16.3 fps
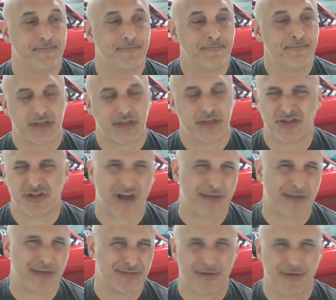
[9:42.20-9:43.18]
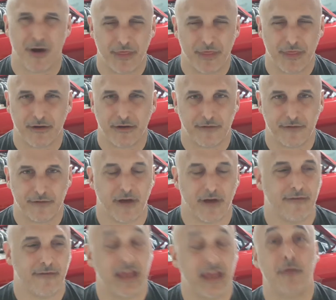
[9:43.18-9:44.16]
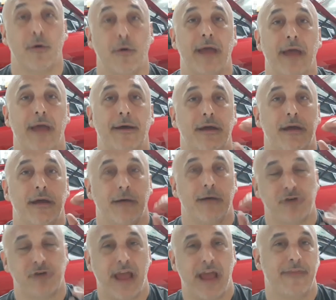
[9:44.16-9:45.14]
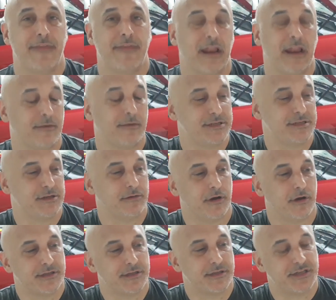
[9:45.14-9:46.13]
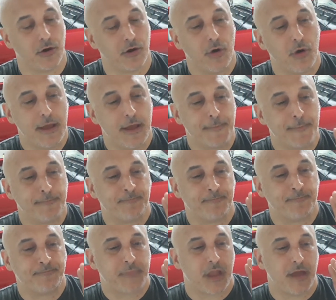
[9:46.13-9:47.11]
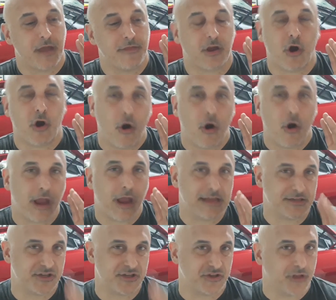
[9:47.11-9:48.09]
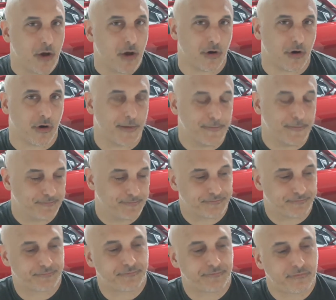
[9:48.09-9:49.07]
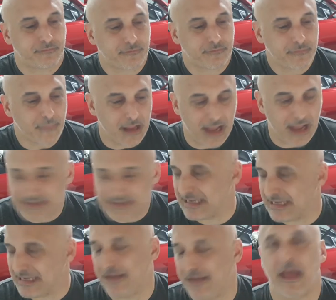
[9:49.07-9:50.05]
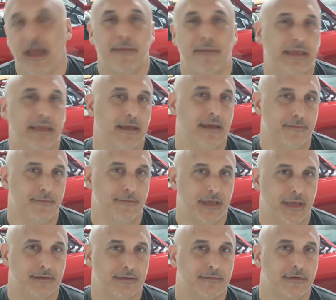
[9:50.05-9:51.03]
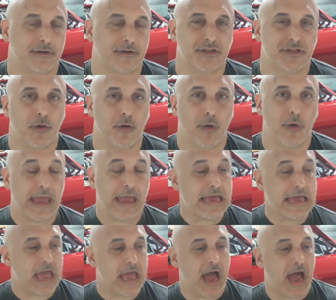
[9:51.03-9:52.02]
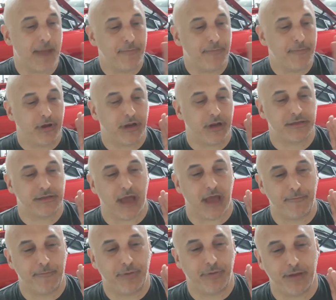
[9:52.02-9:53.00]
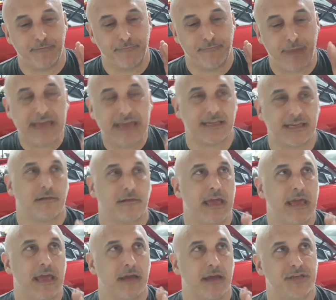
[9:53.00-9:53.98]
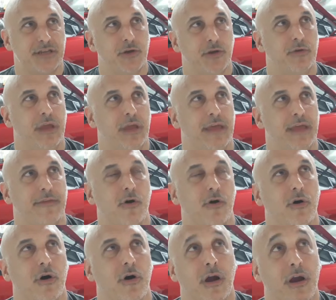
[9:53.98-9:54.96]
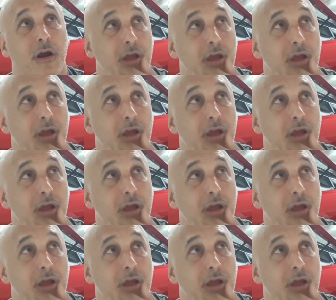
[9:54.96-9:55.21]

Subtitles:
because it traps at about 135. Anyway, I'm dragging that a little bit too long. So the car got slower. I said, you gotta be kidding me. There's no way. I put basically a tune in the car